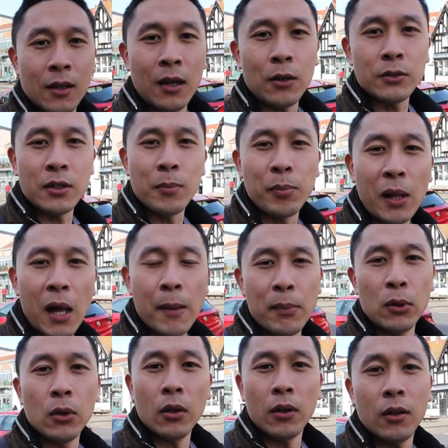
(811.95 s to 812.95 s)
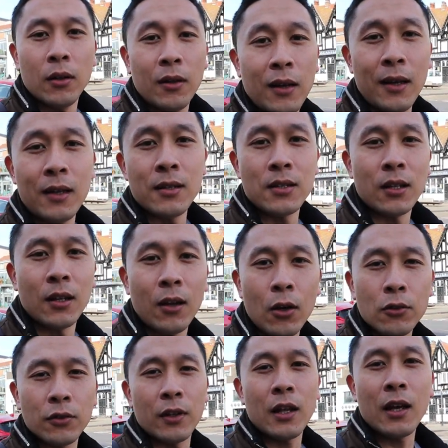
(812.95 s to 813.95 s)
I was in Blackpool and
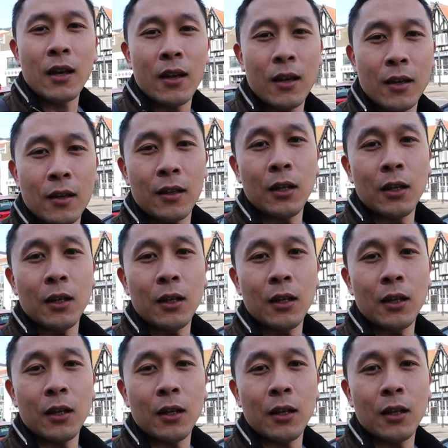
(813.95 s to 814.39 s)
over there